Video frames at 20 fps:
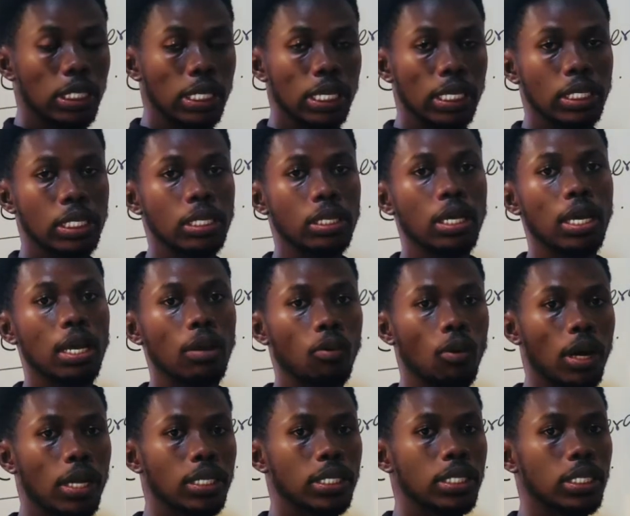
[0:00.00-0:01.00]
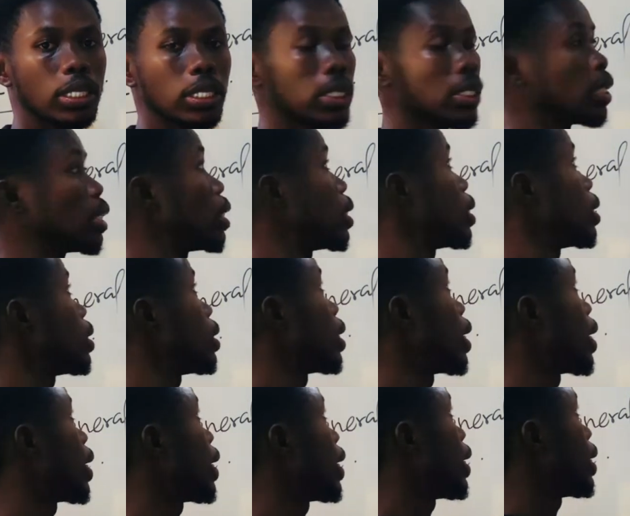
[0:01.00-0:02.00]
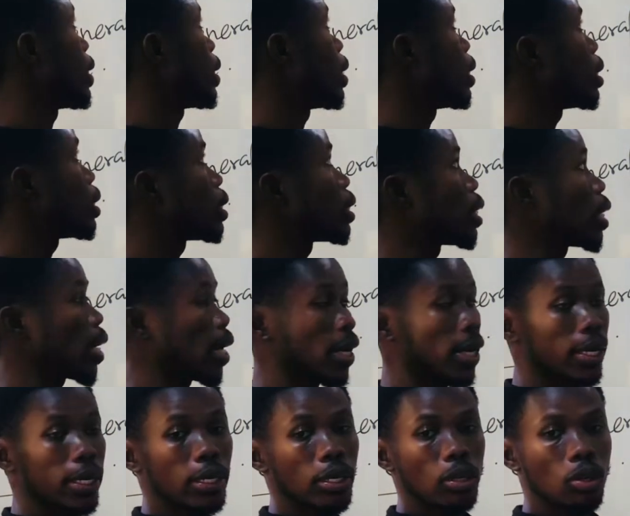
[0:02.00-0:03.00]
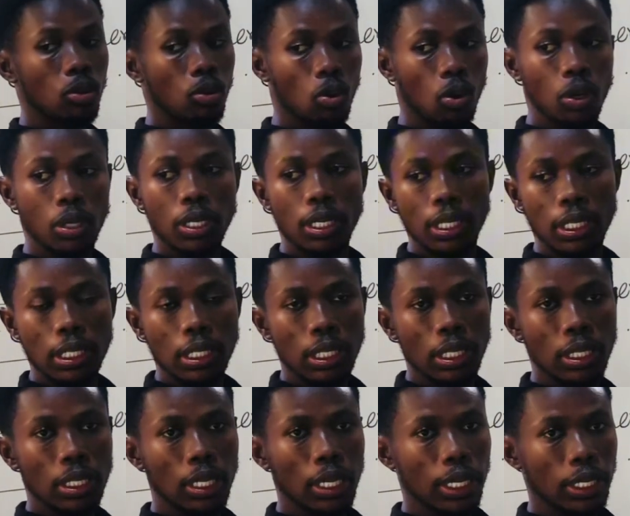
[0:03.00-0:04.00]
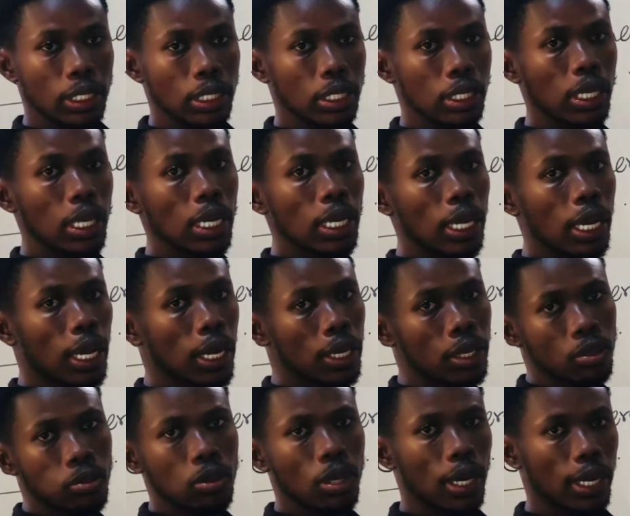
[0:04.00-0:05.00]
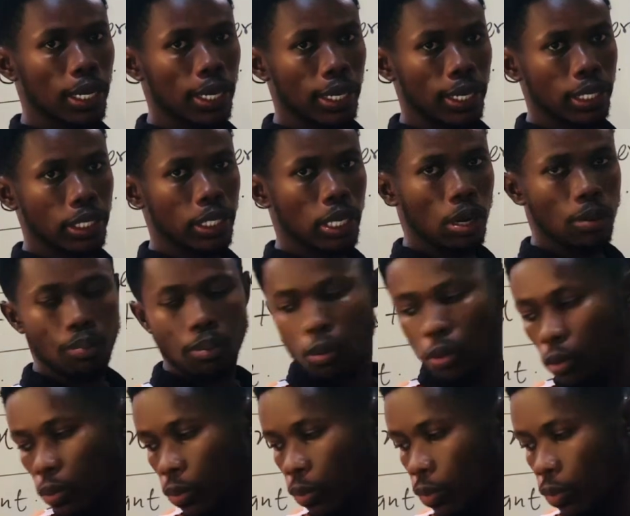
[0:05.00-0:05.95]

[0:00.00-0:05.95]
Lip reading: is and what the initial condition is. Now let's look at an example.